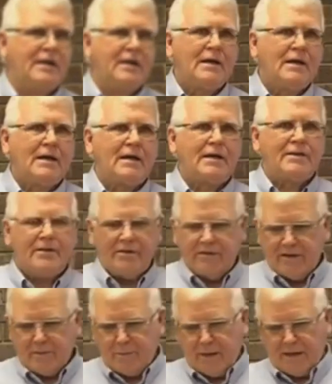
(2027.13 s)
uh, to the
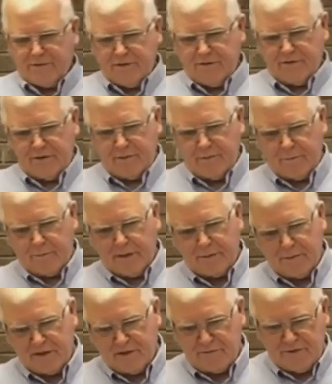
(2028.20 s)
apostles and
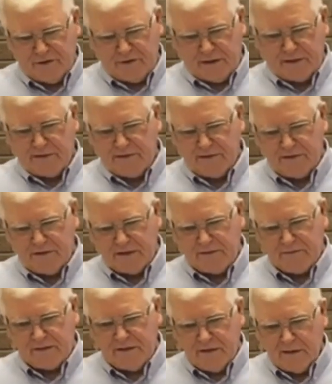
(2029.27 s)
maybe in a few cases
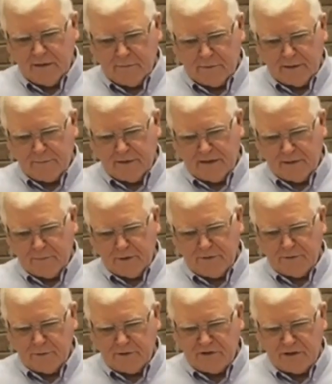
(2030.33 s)
even rubbed
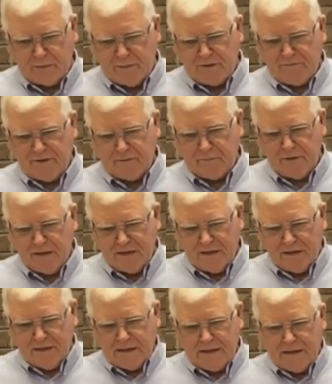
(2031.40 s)
elbows with some of them,
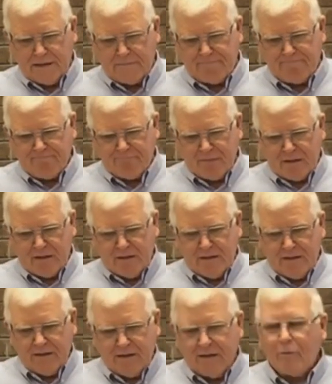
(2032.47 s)
uh,
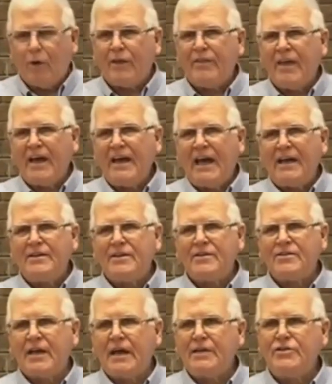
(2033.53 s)
what they had to
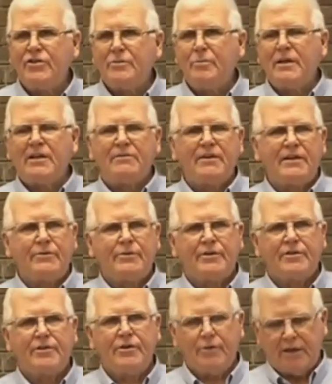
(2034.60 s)
say should be of
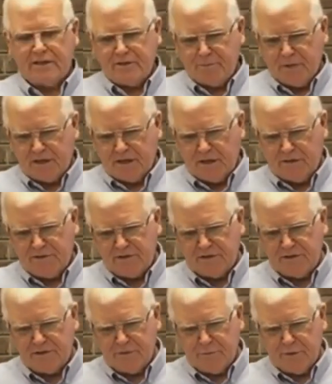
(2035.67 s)
interest to us because it
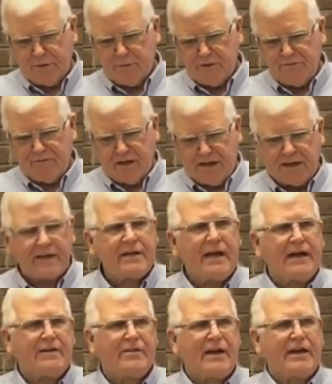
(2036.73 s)
would reflect
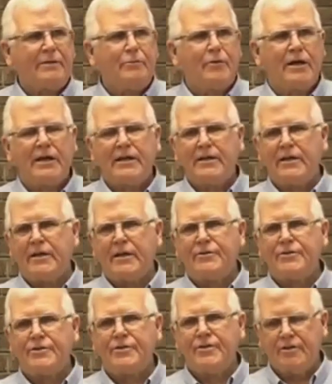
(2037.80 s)
how they read and
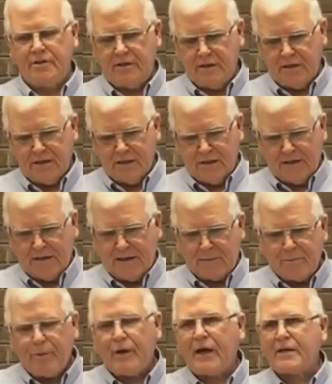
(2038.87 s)
understood
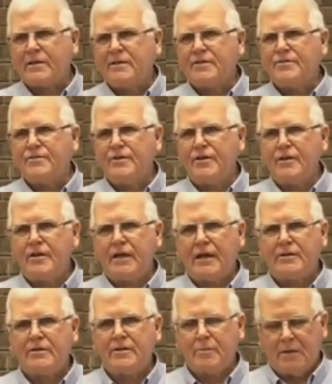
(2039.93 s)
and practiced the New
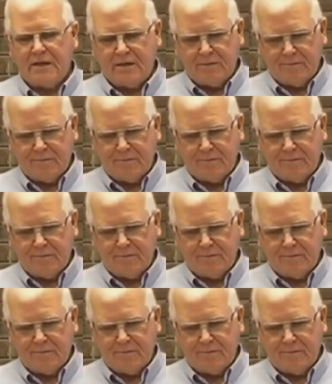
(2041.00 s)
Testament.